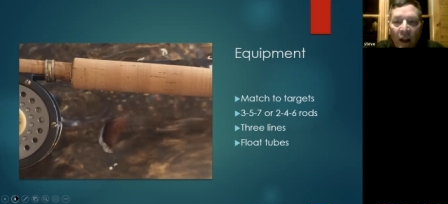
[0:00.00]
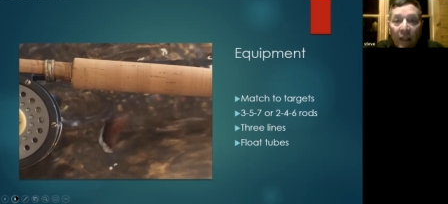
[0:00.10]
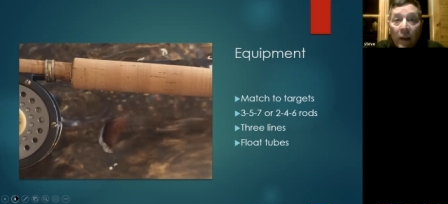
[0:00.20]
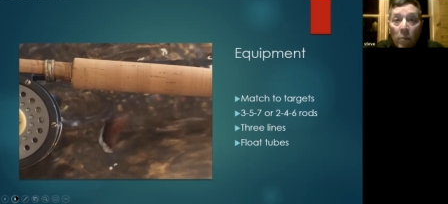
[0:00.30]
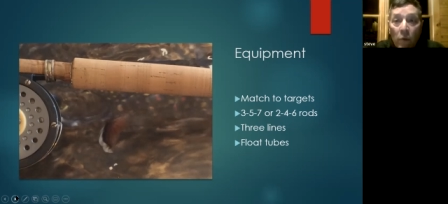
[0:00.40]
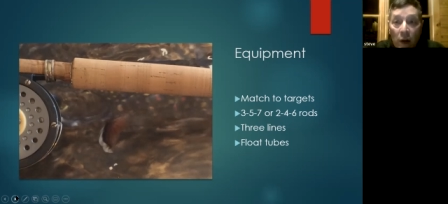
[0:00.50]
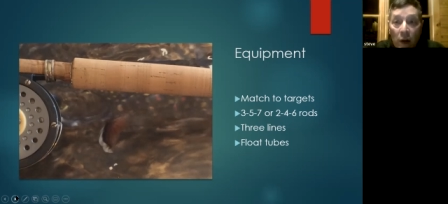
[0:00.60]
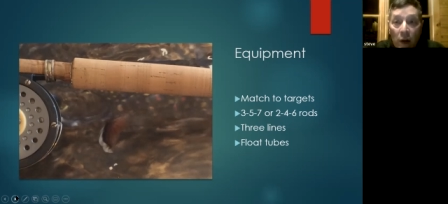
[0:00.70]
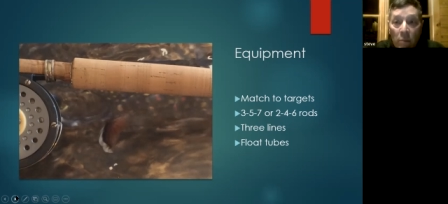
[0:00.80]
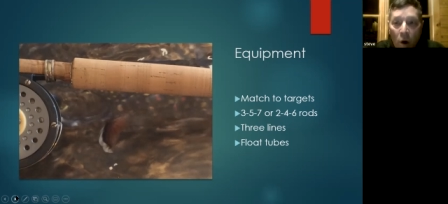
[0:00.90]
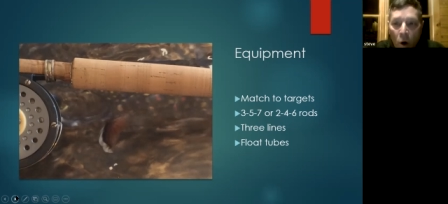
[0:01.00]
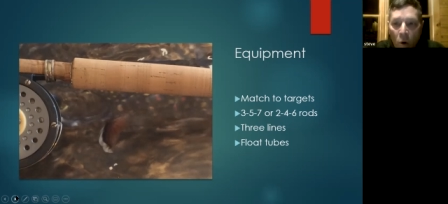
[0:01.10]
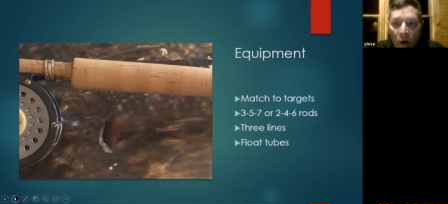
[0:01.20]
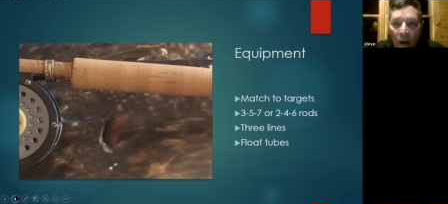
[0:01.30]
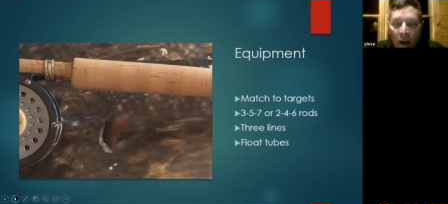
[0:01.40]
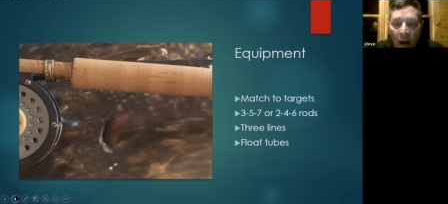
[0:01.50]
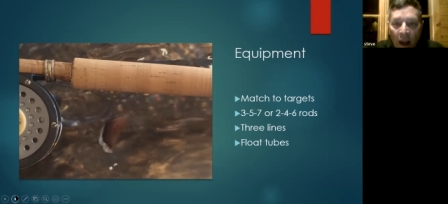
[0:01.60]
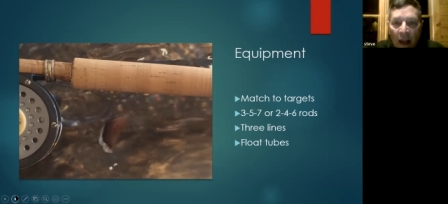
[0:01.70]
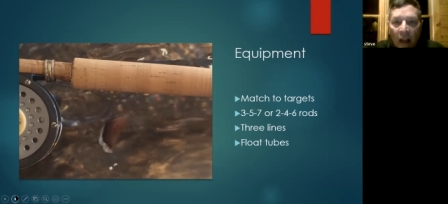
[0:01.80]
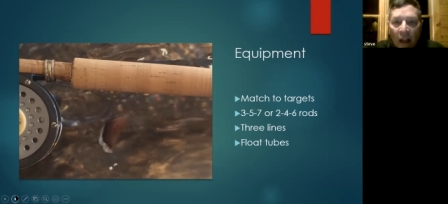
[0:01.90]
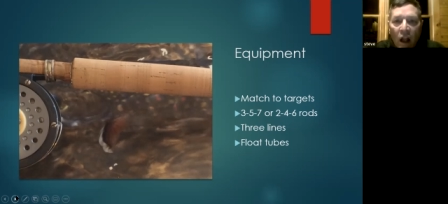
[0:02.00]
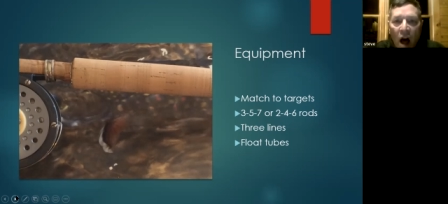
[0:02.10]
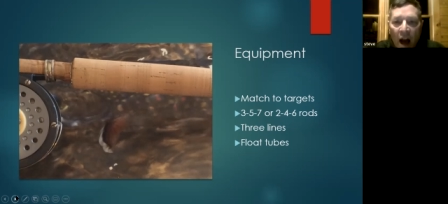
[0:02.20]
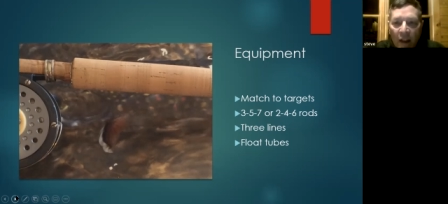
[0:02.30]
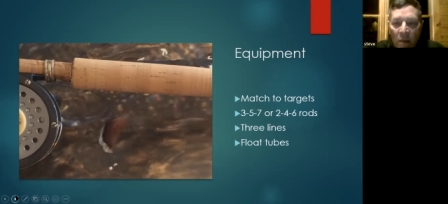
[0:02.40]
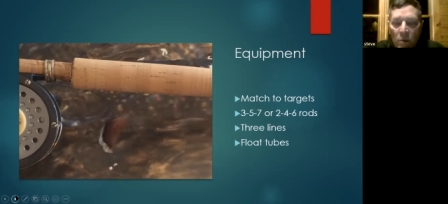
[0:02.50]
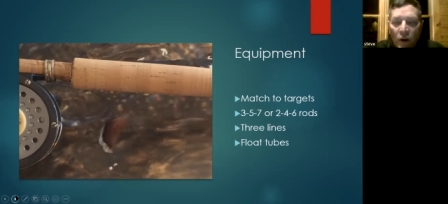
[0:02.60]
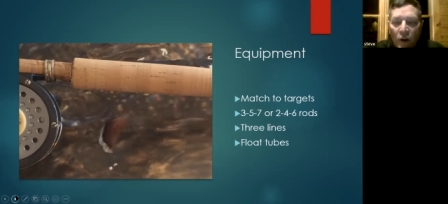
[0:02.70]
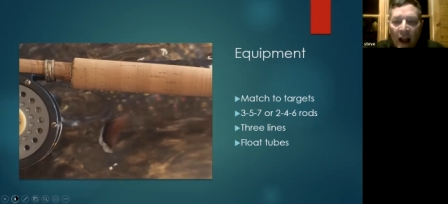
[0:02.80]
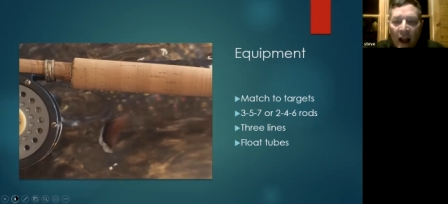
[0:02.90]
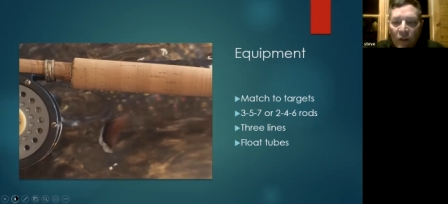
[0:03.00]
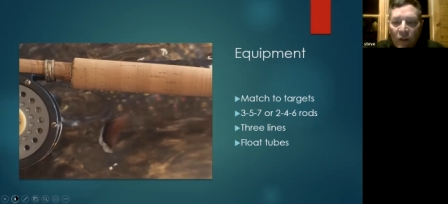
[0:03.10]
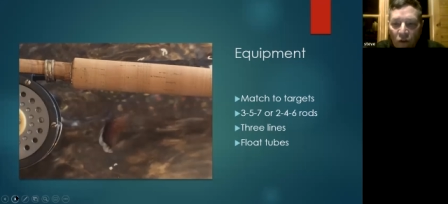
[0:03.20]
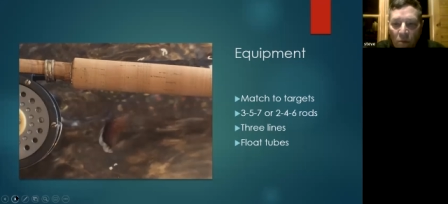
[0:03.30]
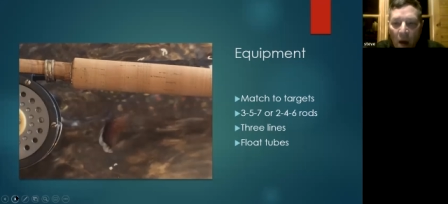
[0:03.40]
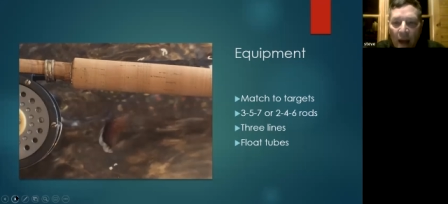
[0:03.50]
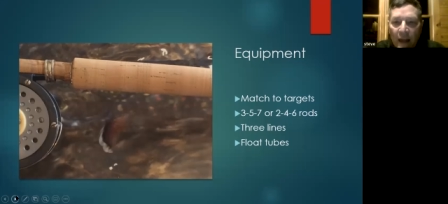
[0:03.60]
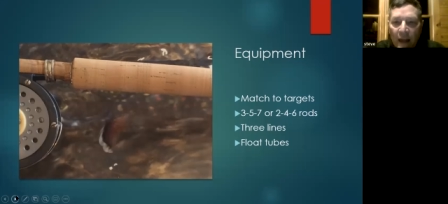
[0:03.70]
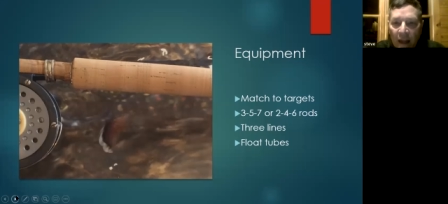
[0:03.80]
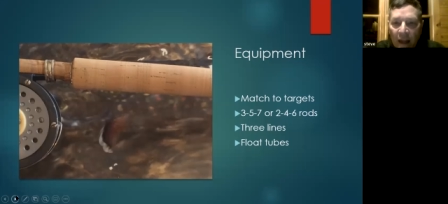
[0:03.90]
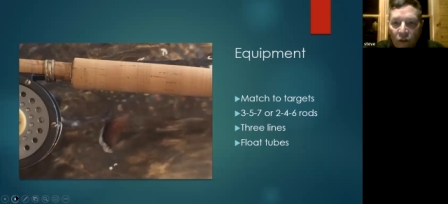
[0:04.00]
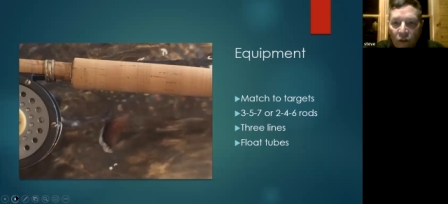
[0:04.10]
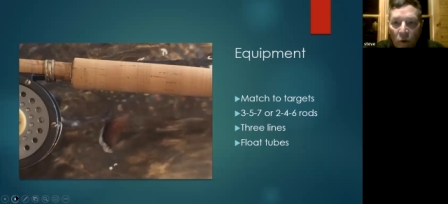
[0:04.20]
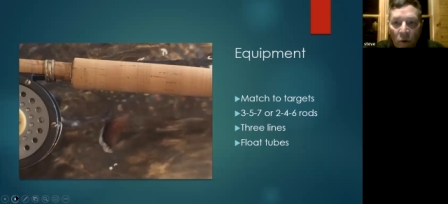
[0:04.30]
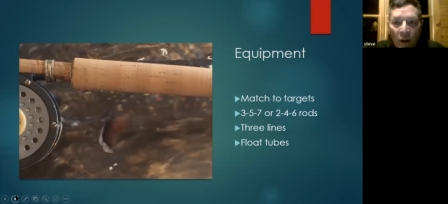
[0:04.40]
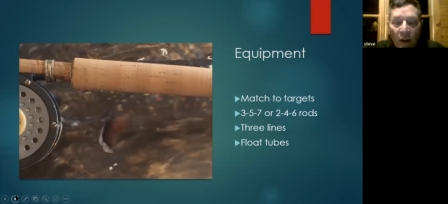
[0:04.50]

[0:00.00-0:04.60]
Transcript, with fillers: they're pretty remote and a lot of them you're going to have to do some hiking into.